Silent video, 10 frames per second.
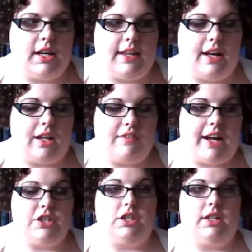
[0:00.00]
that I've
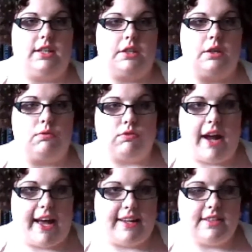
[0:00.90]
actually
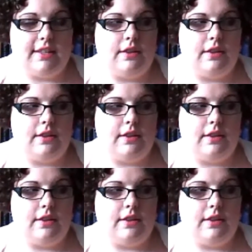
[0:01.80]
read